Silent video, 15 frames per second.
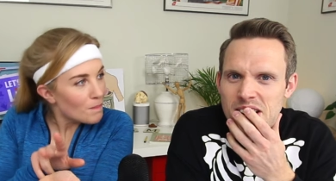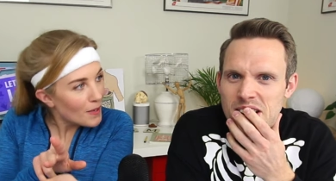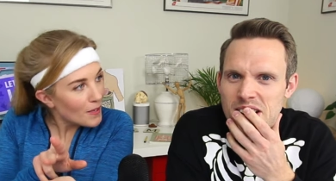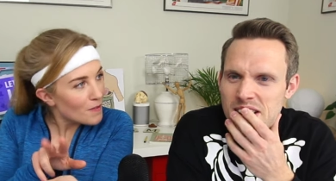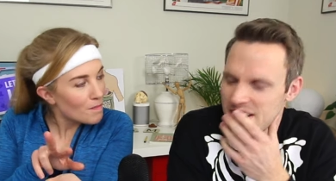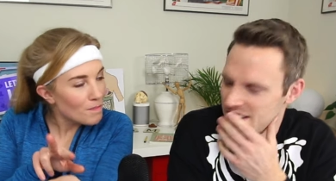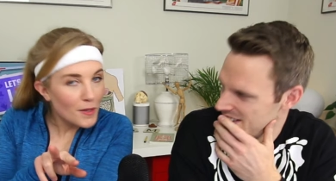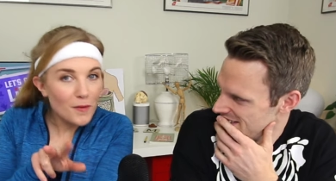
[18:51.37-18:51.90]
Speaker 1: bing,
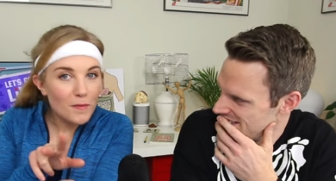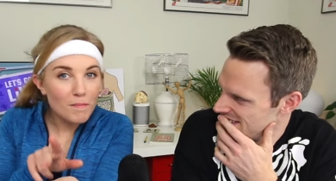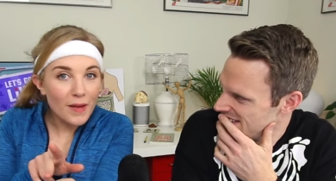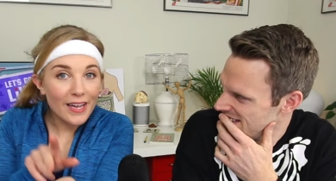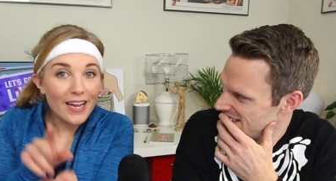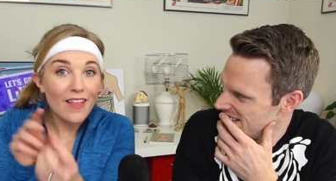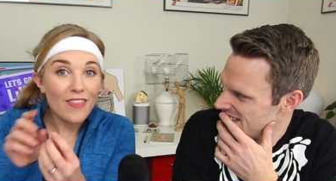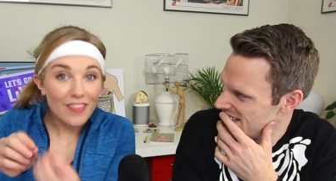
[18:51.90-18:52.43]
bing,
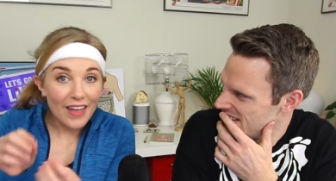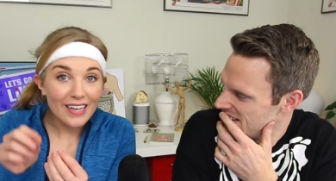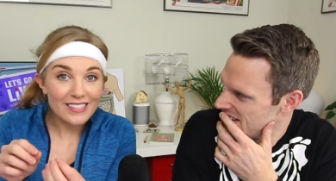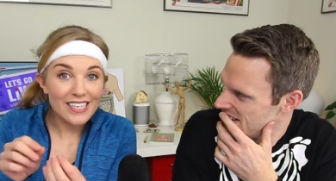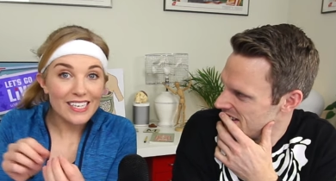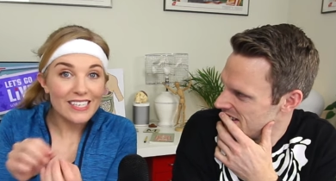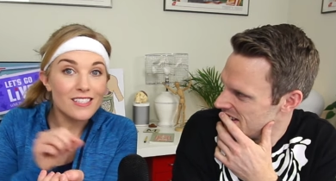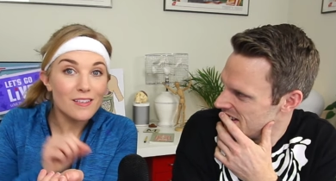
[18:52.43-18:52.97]
bing, and that
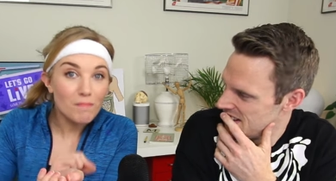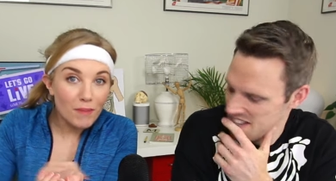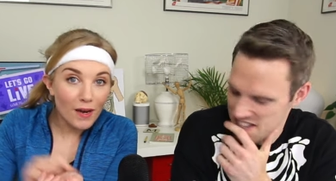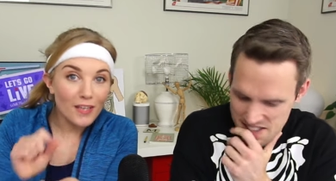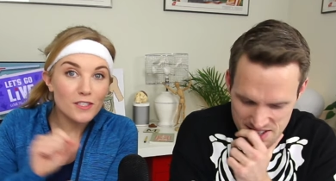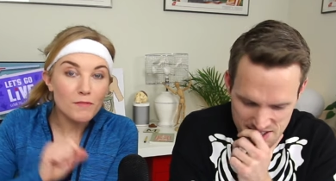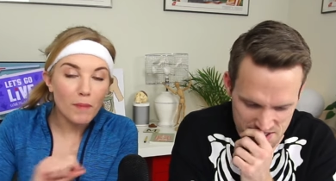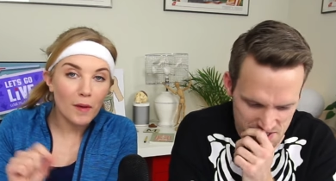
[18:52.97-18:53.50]
is the
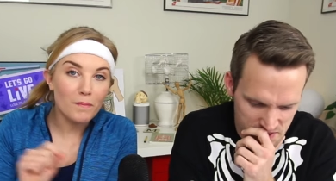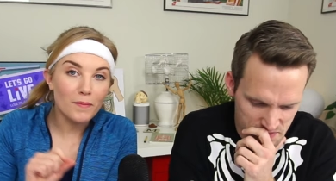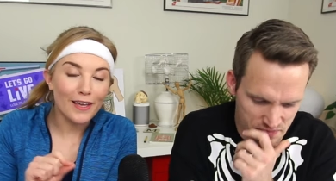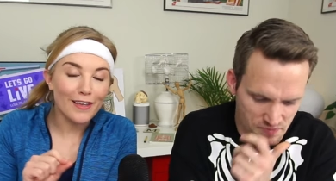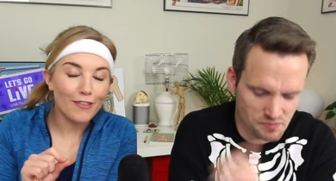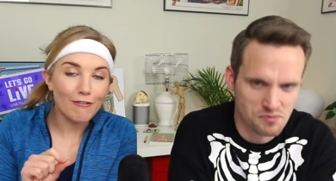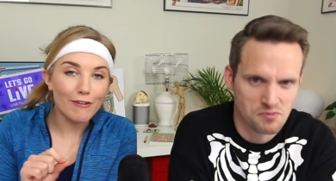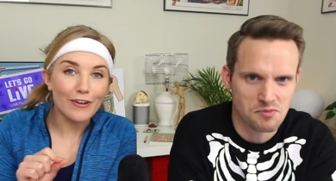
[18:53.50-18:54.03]
blood pumping
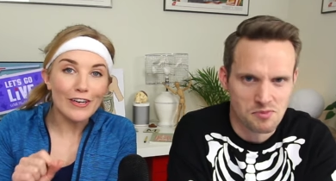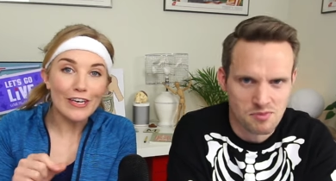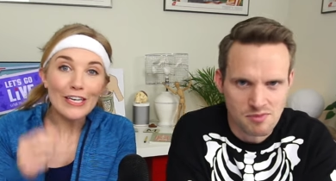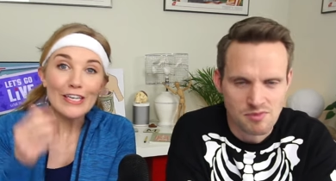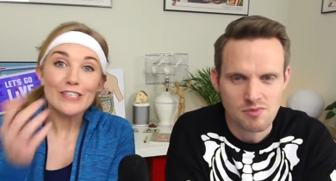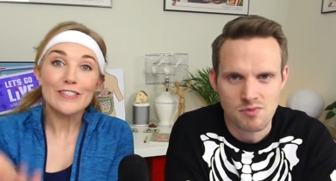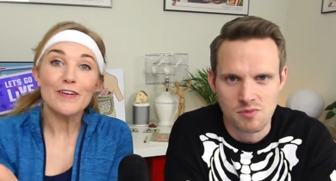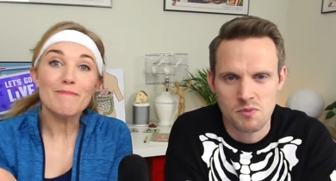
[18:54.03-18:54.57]
through.
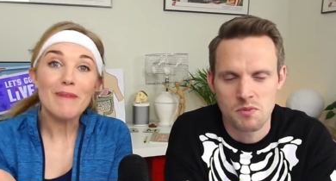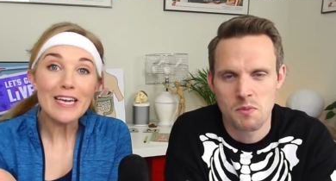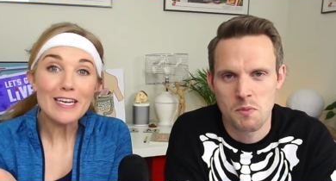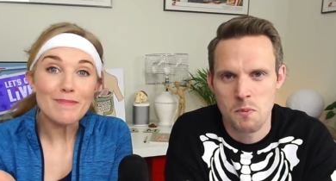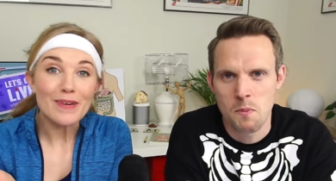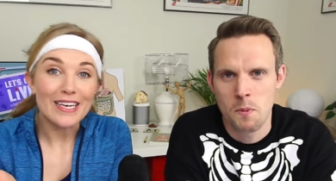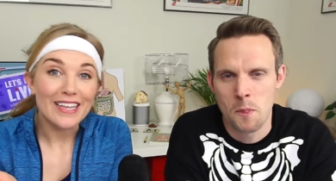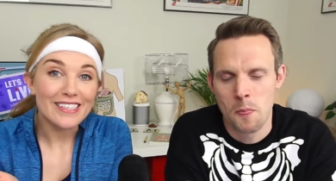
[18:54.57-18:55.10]
So
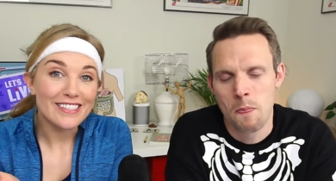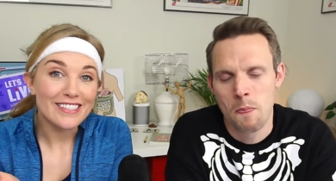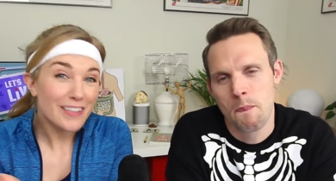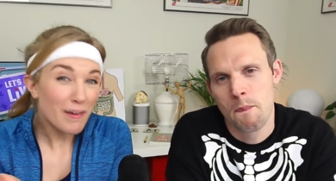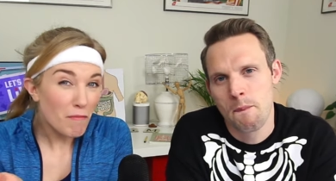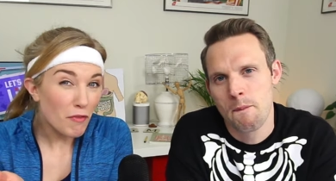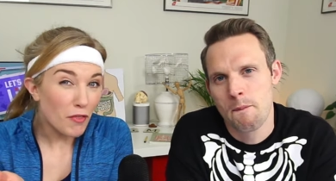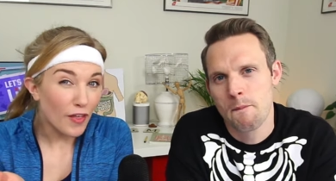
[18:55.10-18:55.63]
maybe that's
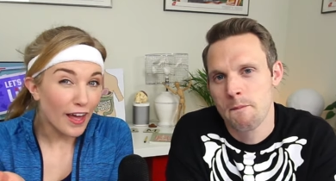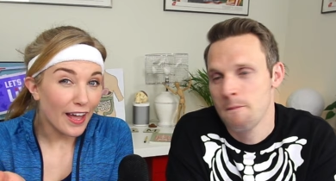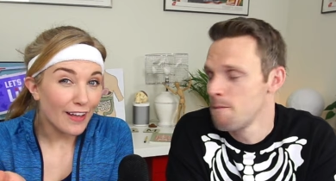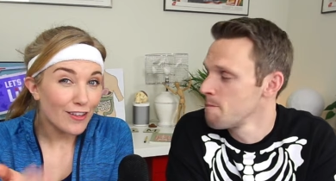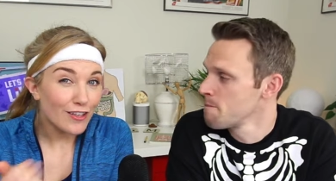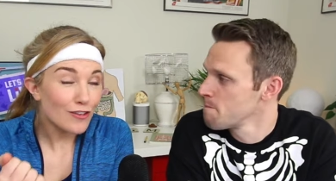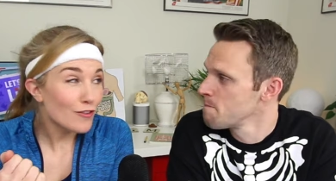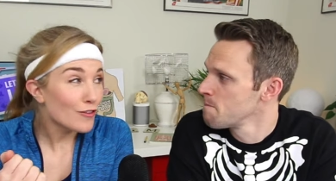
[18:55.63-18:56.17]
something
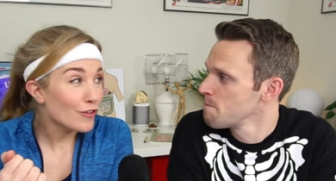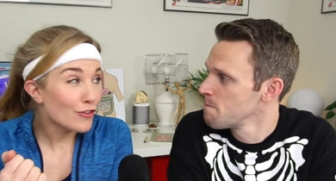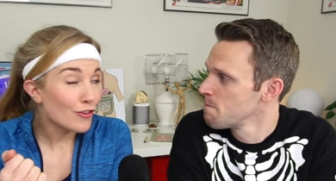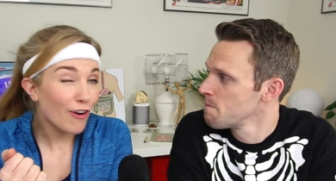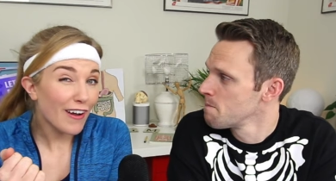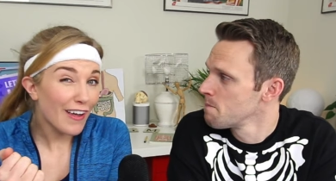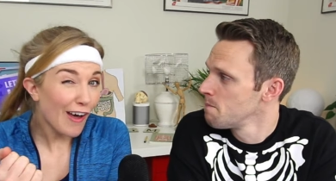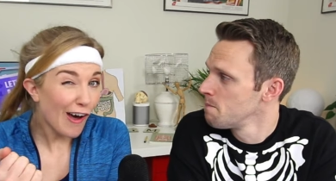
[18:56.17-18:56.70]
that you could
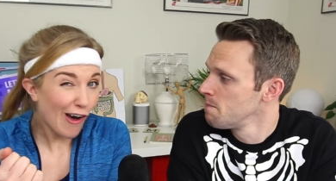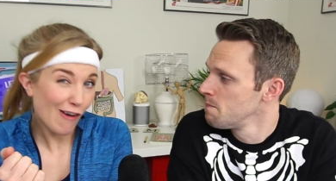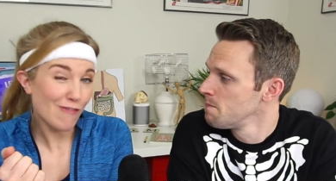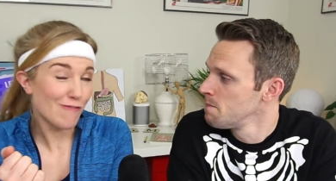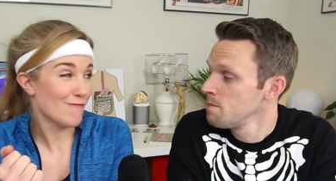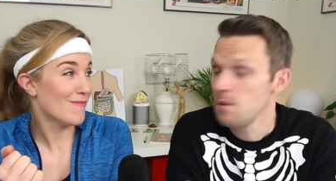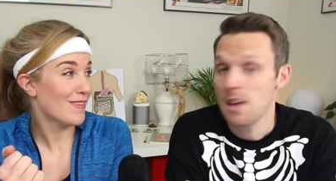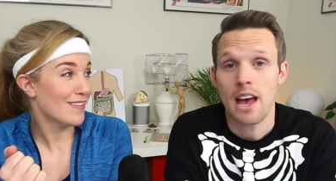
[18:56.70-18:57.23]
try at
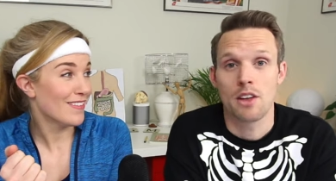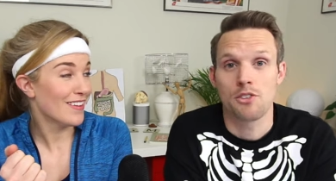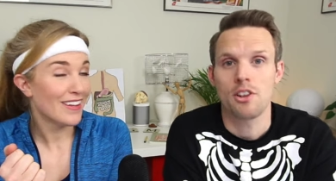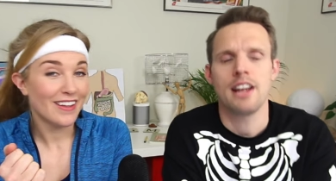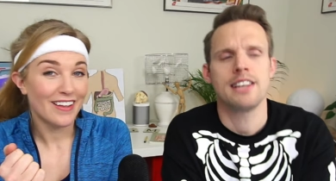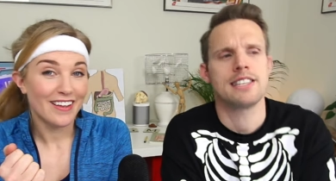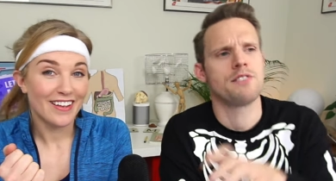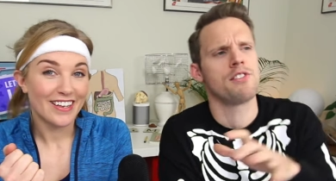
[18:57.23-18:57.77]
home. Yeah.
Speaker 2: So
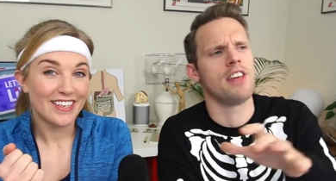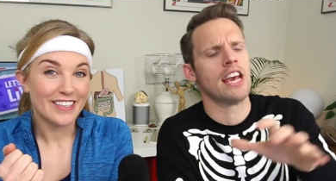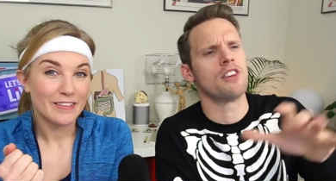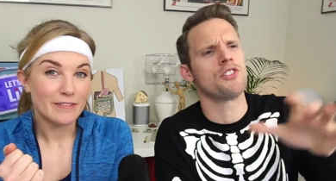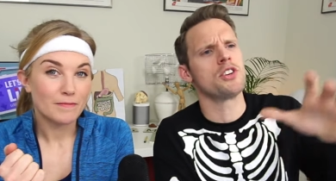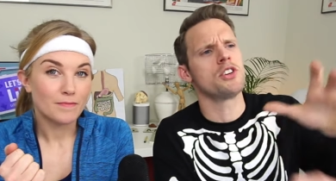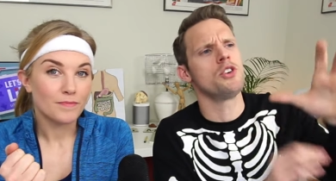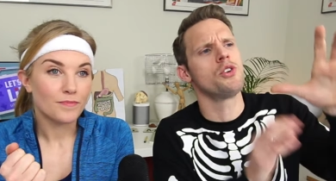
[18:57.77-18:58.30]
let's have a think.
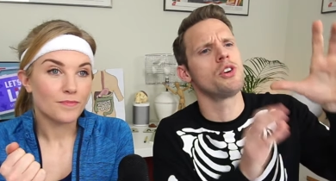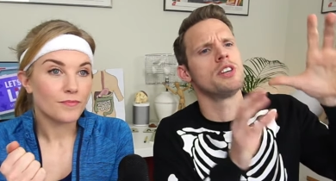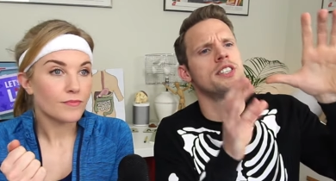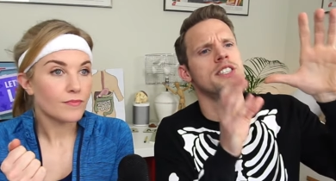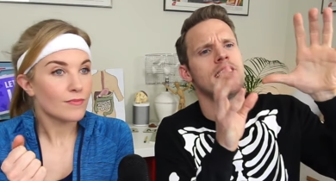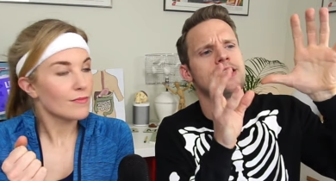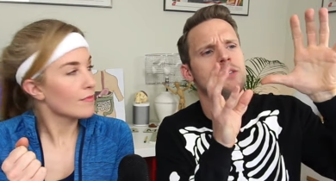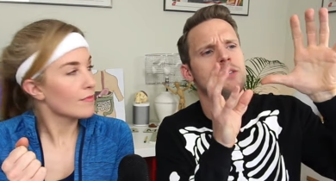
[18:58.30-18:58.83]
So you could
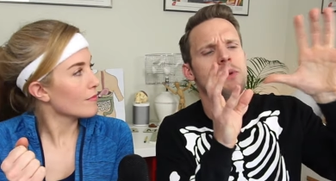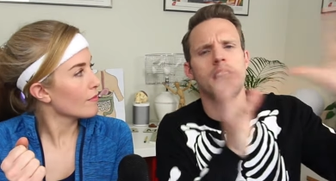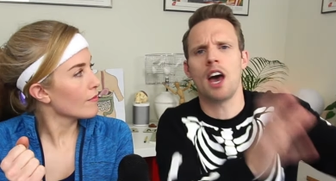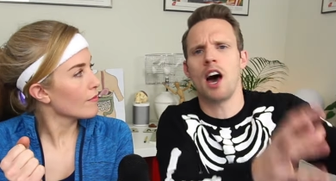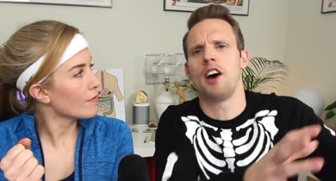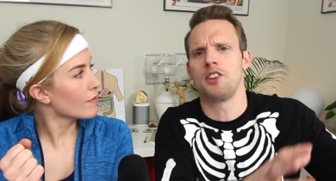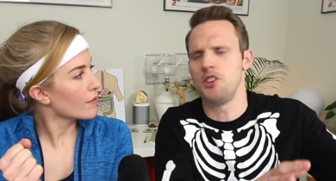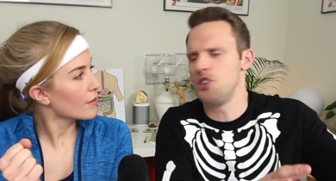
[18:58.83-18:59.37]
set up a
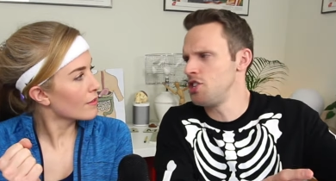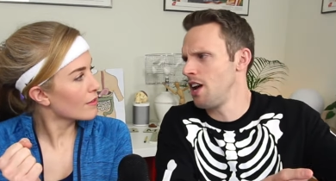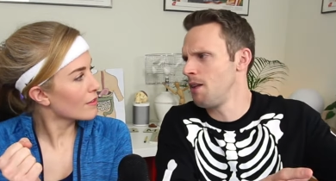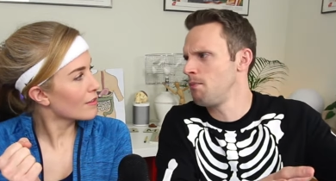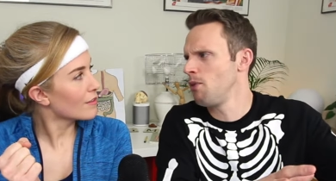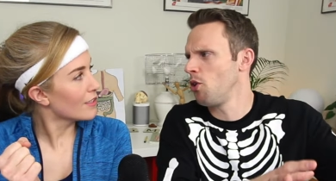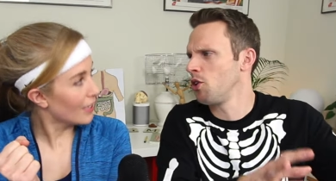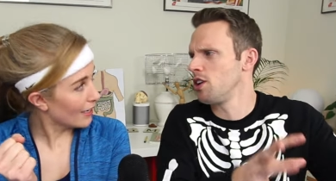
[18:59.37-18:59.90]
garden gym,
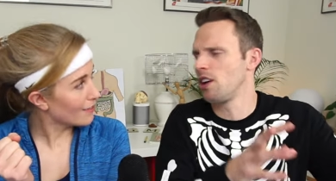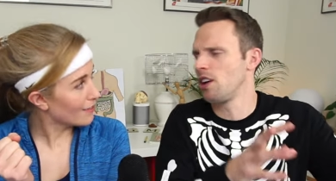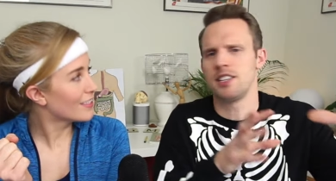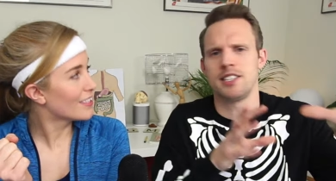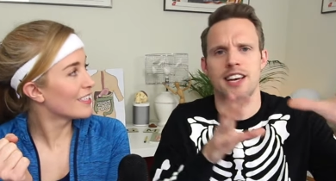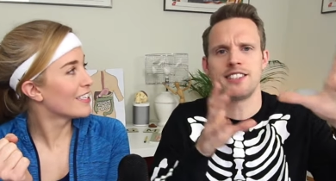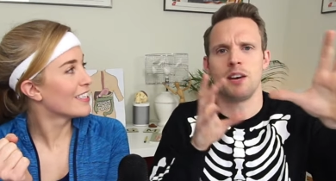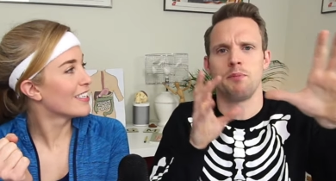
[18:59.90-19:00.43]
or yeah. you can
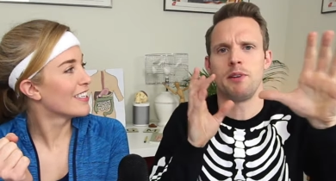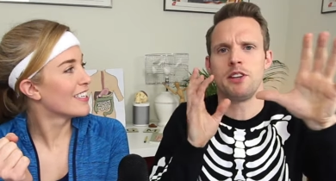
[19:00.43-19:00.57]
set up a